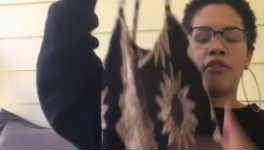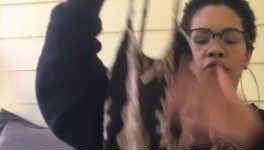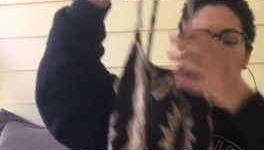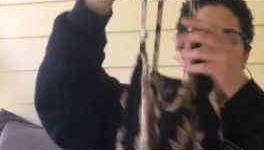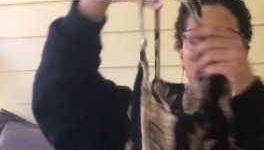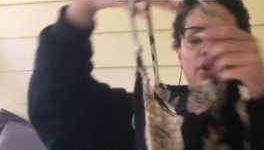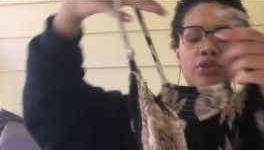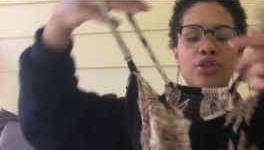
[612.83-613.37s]

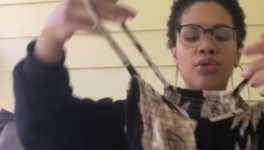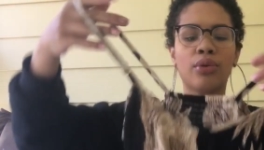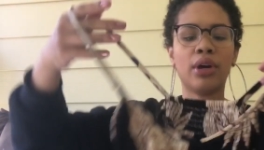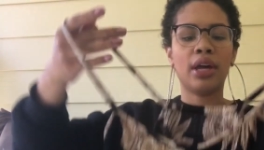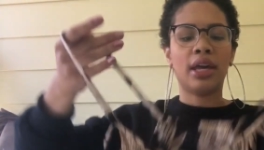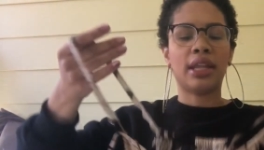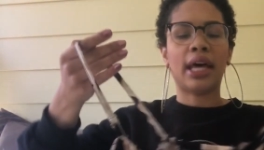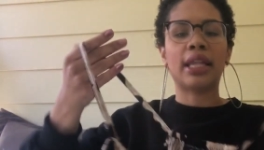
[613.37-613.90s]
feel to
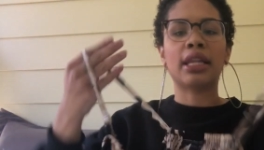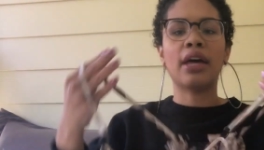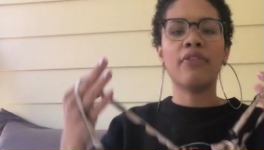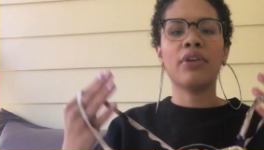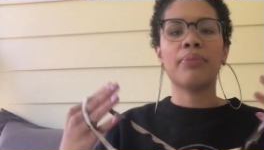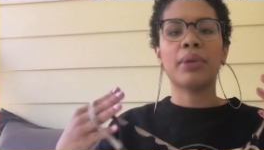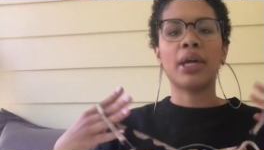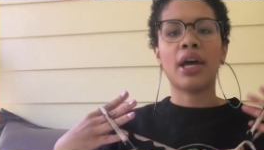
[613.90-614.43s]
it. And I
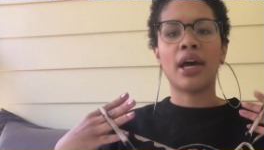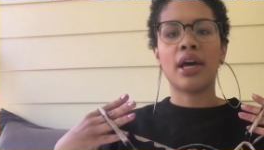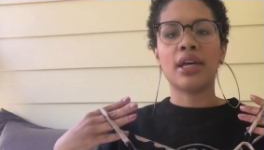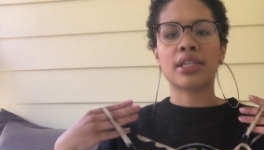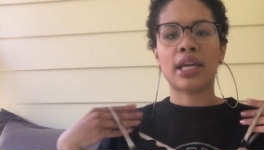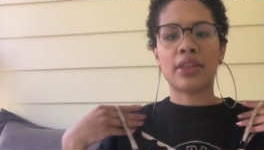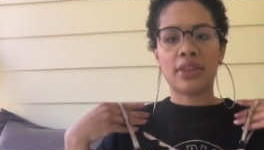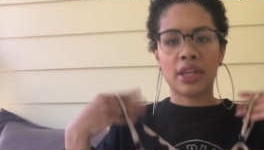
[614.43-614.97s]
love it
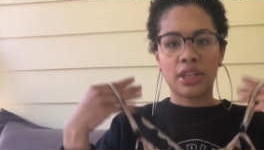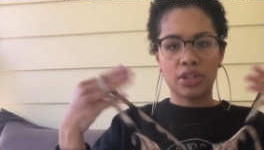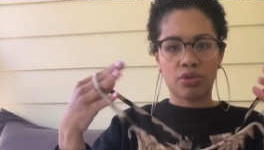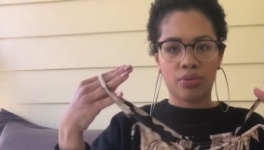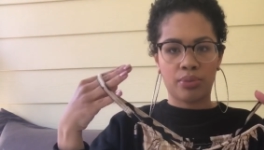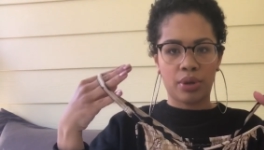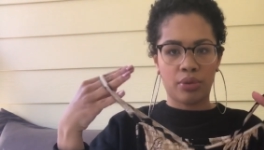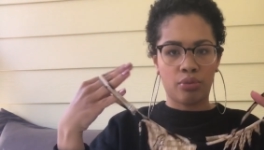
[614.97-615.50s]
because I think this
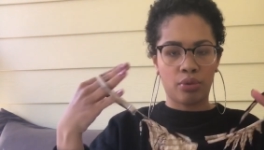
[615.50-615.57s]
would be